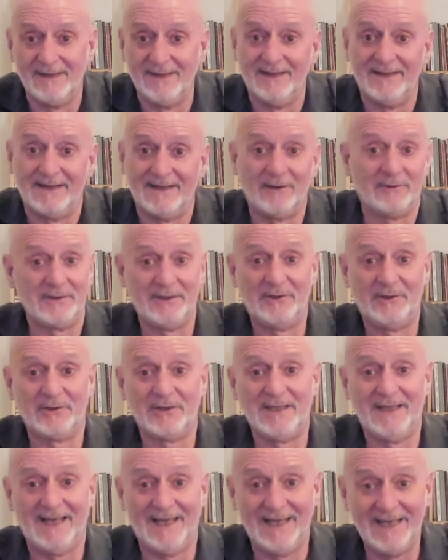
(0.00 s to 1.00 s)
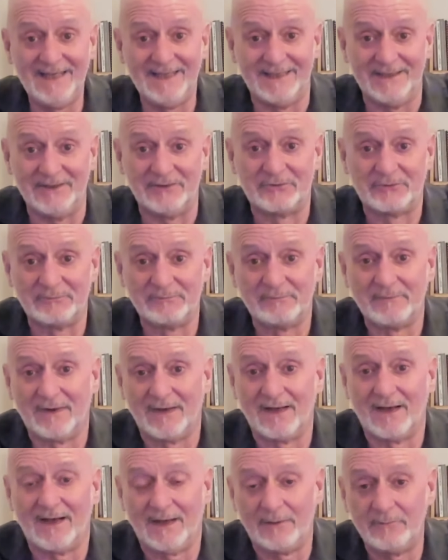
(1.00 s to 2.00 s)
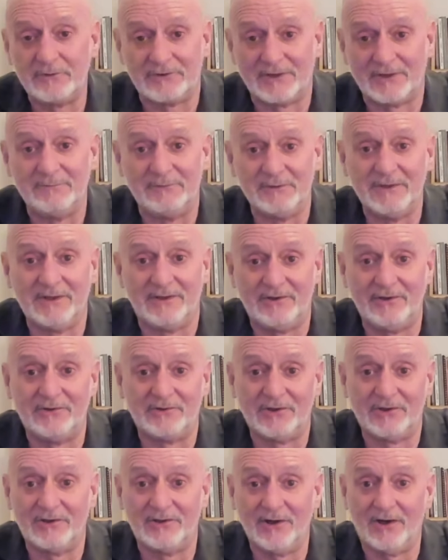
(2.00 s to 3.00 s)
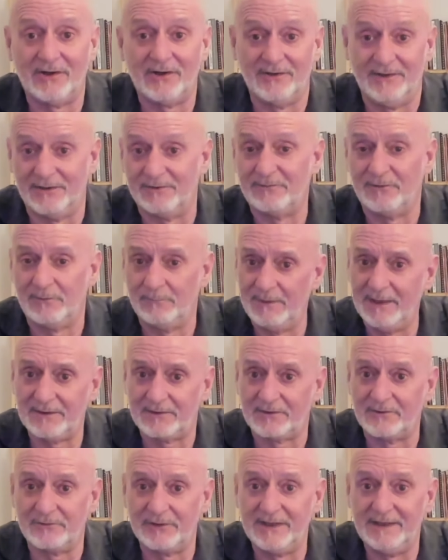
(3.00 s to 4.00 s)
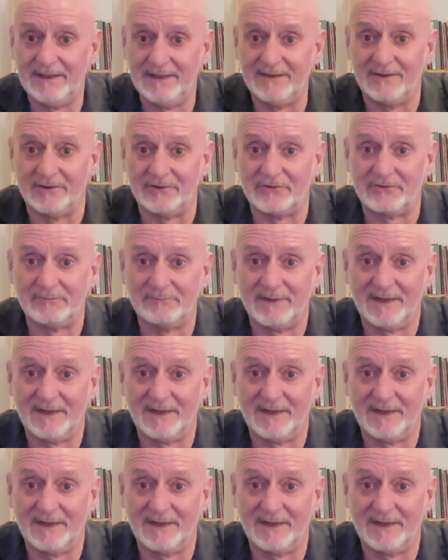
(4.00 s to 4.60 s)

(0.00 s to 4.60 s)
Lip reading: Now, in the early 80s, I was able to teach guitar there for about 3 years,